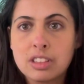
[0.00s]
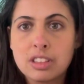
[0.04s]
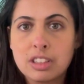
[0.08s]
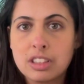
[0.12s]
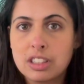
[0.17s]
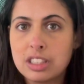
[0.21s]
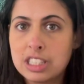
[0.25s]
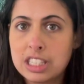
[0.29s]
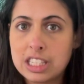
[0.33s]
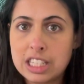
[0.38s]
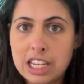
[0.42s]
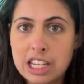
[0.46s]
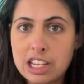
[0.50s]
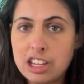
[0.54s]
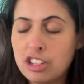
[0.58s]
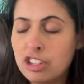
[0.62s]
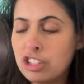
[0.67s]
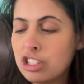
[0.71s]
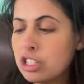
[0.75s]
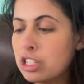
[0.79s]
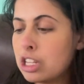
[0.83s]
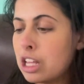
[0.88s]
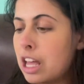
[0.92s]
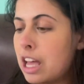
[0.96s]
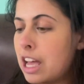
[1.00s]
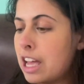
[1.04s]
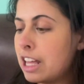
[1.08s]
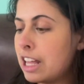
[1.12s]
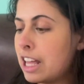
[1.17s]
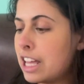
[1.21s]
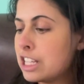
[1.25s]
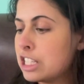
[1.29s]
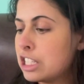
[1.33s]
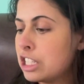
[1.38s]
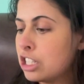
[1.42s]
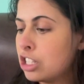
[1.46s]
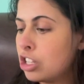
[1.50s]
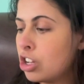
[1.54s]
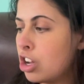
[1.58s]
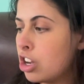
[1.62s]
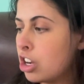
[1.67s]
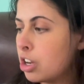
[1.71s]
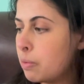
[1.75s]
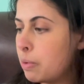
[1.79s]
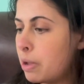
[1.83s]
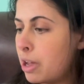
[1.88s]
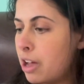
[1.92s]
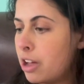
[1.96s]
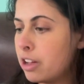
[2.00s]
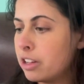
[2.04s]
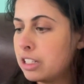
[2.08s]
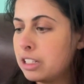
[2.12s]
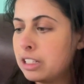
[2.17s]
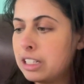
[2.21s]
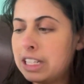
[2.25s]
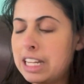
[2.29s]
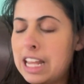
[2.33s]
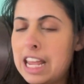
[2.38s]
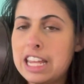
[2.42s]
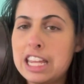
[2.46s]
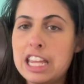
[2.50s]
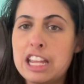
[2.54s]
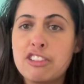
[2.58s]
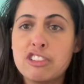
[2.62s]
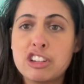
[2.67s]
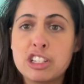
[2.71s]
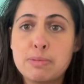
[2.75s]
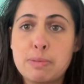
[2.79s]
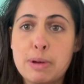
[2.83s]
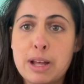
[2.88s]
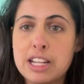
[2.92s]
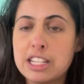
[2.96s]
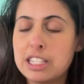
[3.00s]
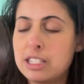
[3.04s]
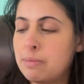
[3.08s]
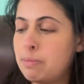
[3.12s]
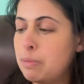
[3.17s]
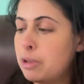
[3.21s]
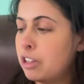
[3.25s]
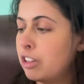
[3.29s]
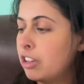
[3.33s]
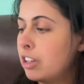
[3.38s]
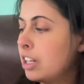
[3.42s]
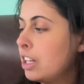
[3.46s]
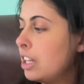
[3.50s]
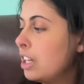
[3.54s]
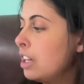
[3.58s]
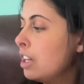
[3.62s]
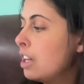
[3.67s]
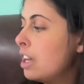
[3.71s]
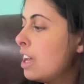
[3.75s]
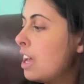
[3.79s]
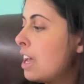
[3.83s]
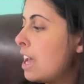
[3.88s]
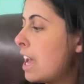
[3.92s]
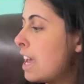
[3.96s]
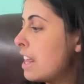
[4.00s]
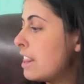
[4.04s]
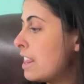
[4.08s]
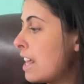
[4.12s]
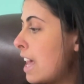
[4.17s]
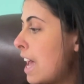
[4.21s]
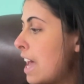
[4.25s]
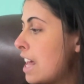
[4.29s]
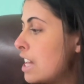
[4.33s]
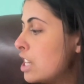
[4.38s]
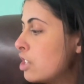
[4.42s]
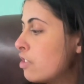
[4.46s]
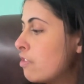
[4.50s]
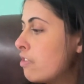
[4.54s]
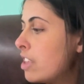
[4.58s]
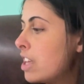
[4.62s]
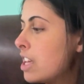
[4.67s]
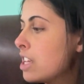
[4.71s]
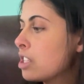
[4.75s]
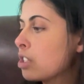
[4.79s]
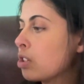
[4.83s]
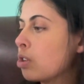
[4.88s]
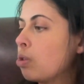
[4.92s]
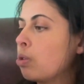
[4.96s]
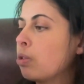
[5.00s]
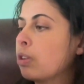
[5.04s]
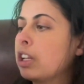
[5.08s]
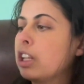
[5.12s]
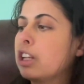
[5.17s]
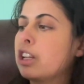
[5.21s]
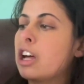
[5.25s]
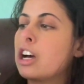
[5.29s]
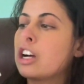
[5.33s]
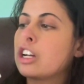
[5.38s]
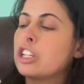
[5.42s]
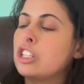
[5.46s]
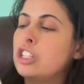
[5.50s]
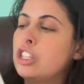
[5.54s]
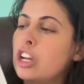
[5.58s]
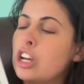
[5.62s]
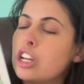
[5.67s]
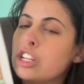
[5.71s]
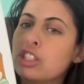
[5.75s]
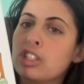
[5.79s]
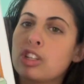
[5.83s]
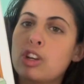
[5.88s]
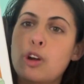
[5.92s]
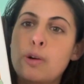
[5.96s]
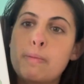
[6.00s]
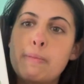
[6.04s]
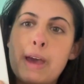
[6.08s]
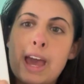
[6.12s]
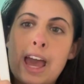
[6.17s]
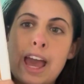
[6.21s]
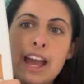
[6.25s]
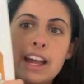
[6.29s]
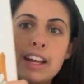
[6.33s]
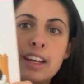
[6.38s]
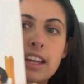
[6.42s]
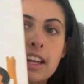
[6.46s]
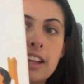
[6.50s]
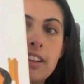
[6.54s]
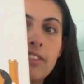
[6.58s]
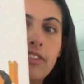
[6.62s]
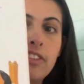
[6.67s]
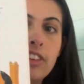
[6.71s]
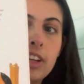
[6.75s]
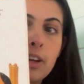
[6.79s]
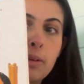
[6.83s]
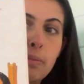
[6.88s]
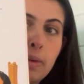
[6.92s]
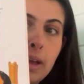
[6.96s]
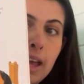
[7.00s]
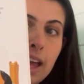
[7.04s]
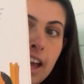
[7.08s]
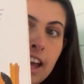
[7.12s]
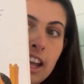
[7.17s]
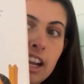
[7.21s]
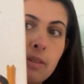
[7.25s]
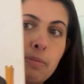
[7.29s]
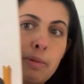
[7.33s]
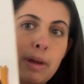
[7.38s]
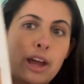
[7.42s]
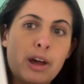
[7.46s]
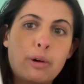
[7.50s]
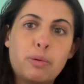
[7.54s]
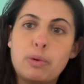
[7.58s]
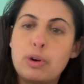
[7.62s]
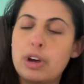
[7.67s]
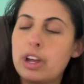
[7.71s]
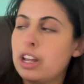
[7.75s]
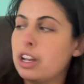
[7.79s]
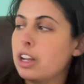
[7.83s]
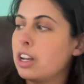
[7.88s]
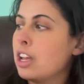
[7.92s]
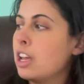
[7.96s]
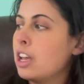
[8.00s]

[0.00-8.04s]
skills. I like to talk about taking responsibility. At the end of this, Goldy Luck does go back and feel bad about what